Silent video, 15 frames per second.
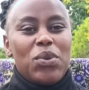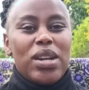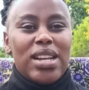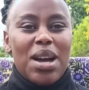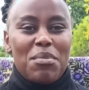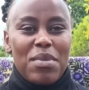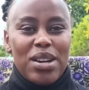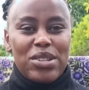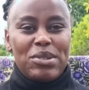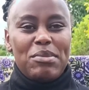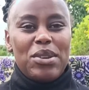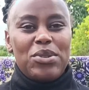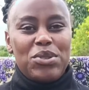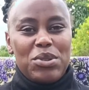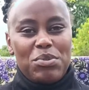and welcome back to
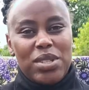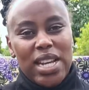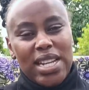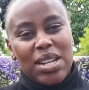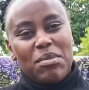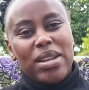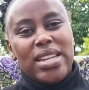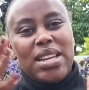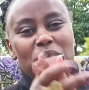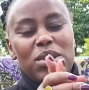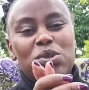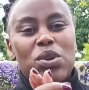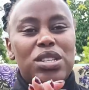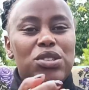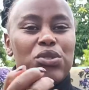my YouTube channel. My name
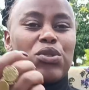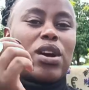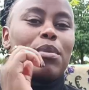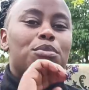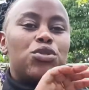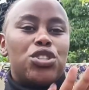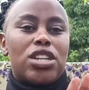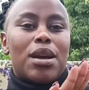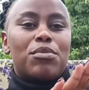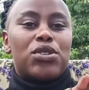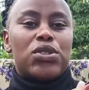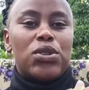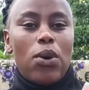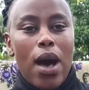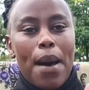is Wanjiru Kabuchi. I'm
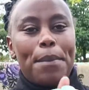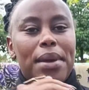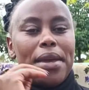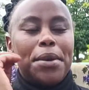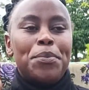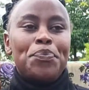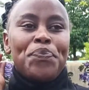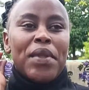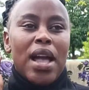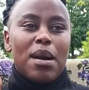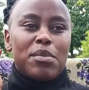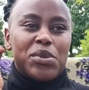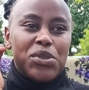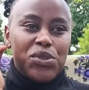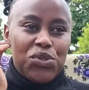so happy.
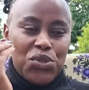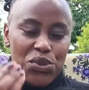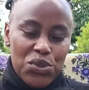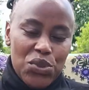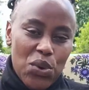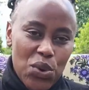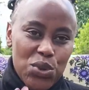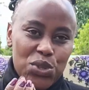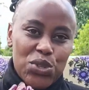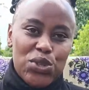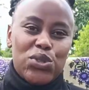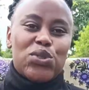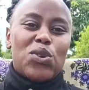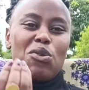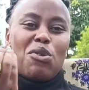I'm so
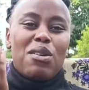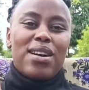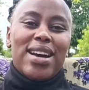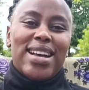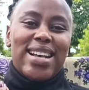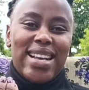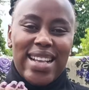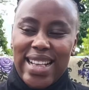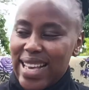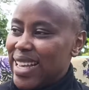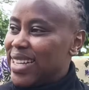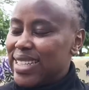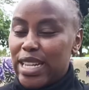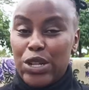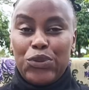
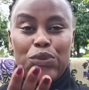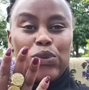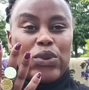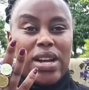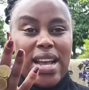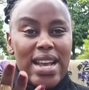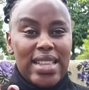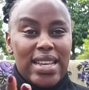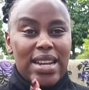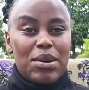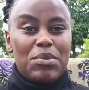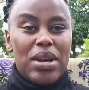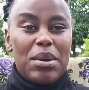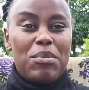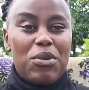grateful that
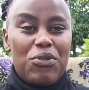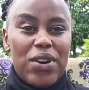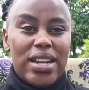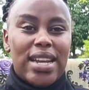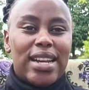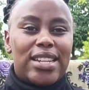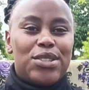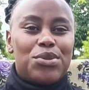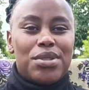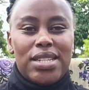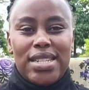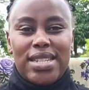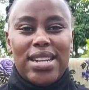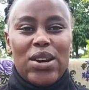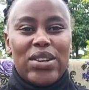I'm able finally to
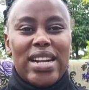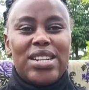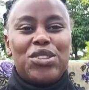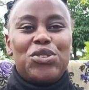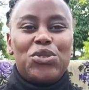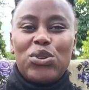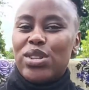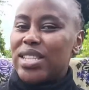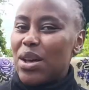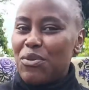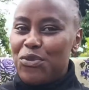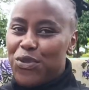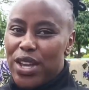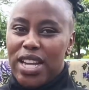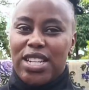sit down and do
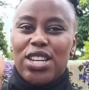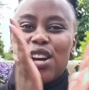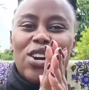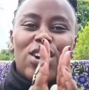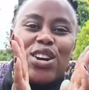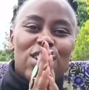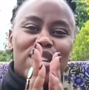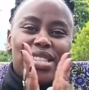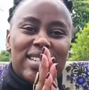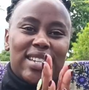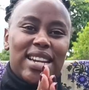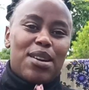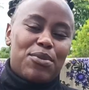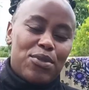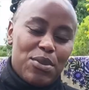some videos.
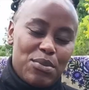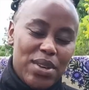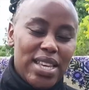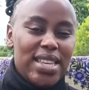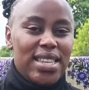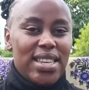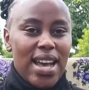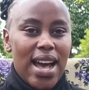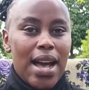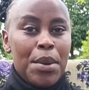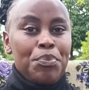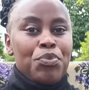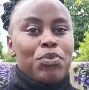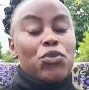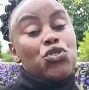Clap for me. Yeah,
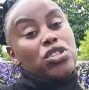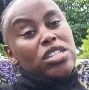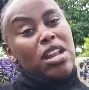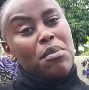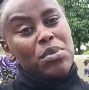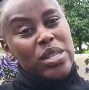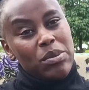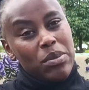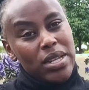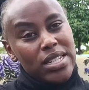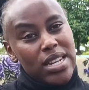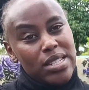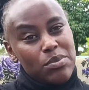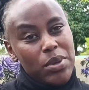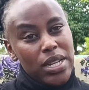because it
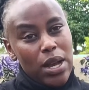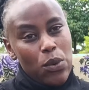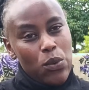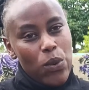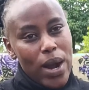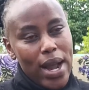has been